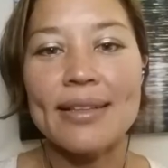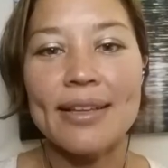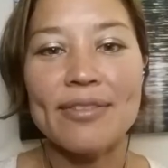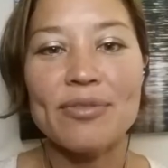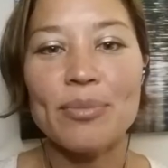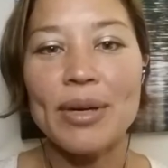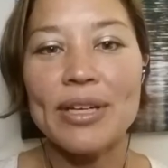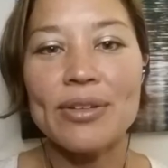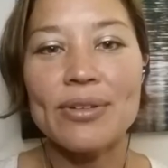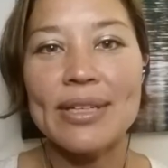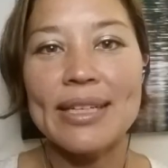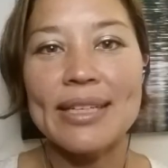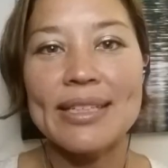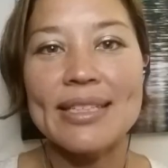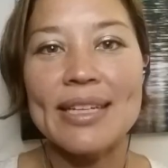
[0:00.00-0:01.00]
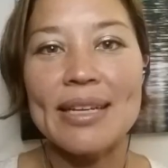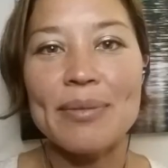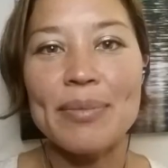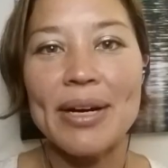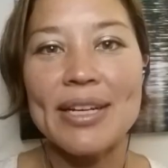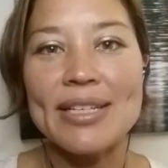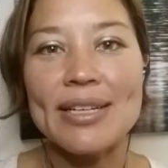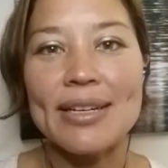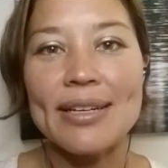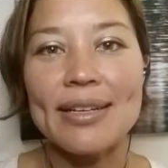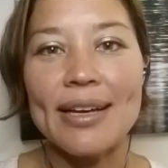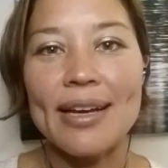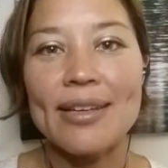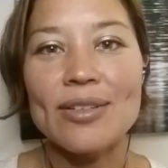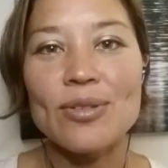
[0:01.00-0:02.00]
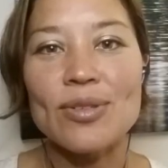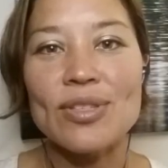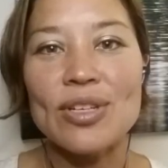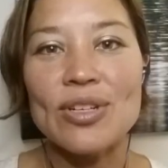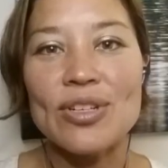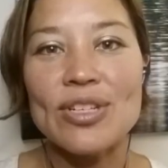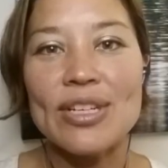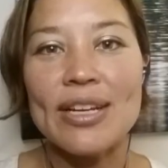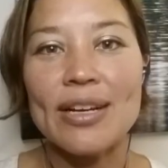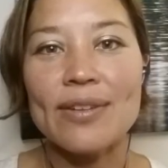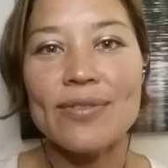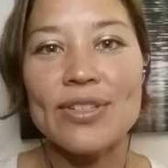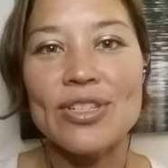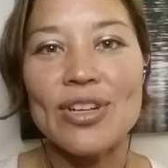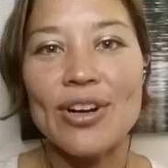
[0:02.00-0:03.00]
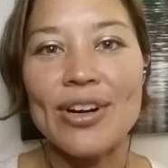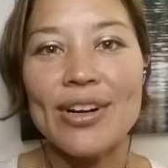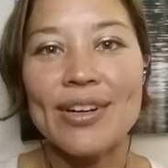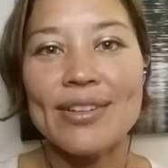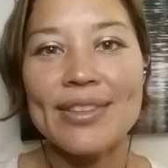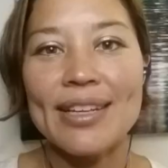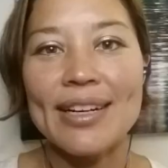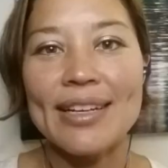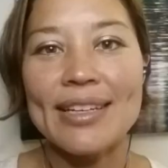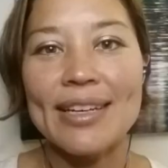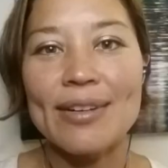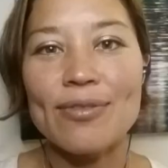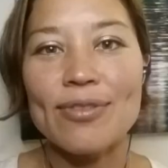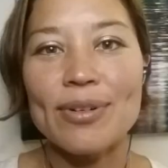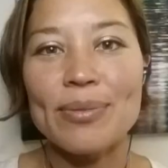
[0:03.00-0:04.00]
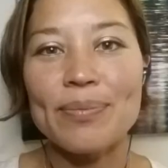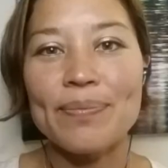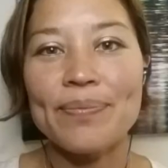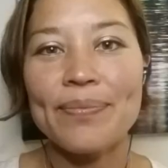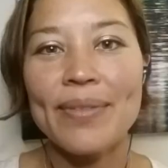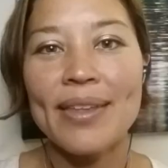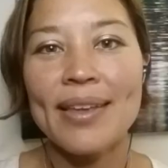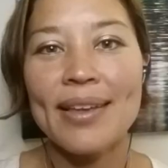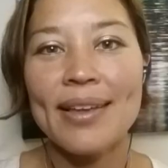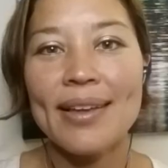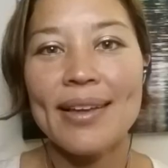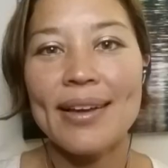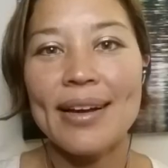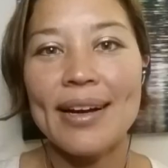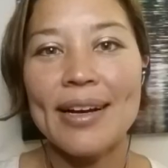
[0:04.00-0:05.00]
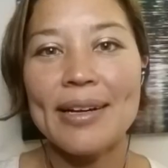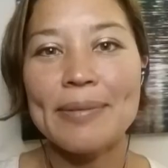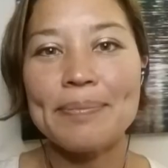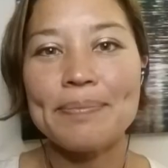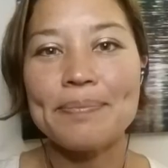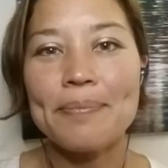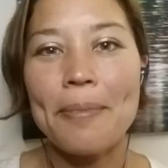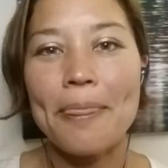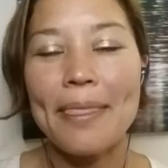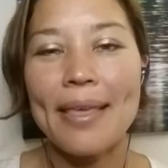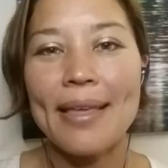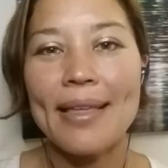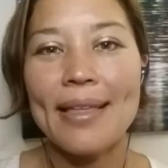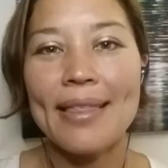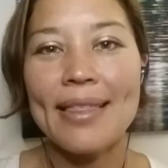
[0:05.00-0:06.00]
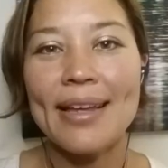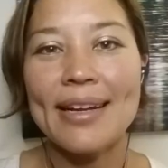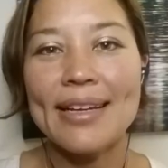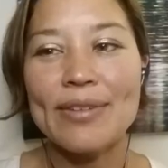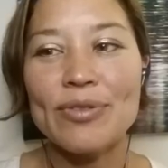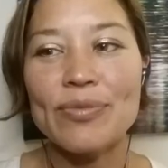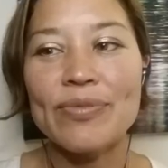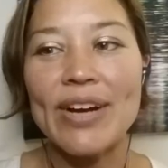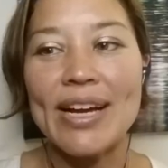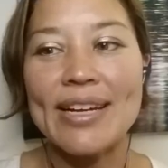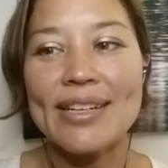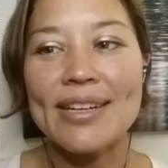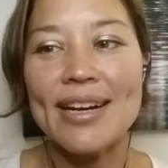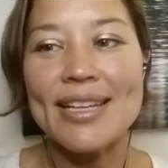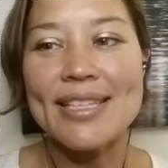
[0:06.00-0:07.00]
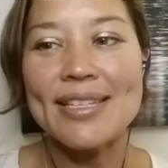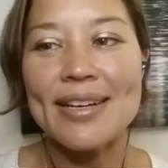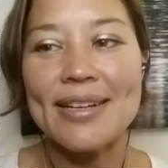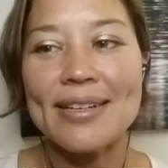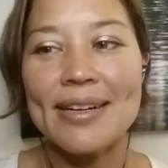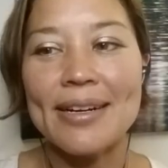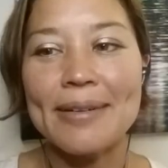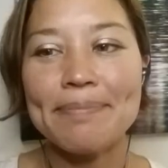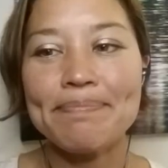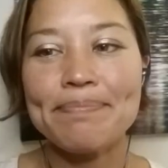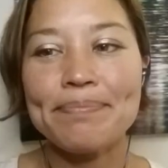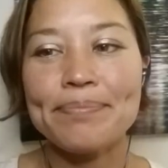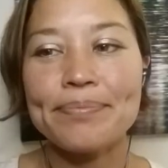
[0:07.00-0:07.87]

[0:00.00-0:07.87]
Loved my green tea matcha. I use Synergy out of a jar that I get from Vitacost.com.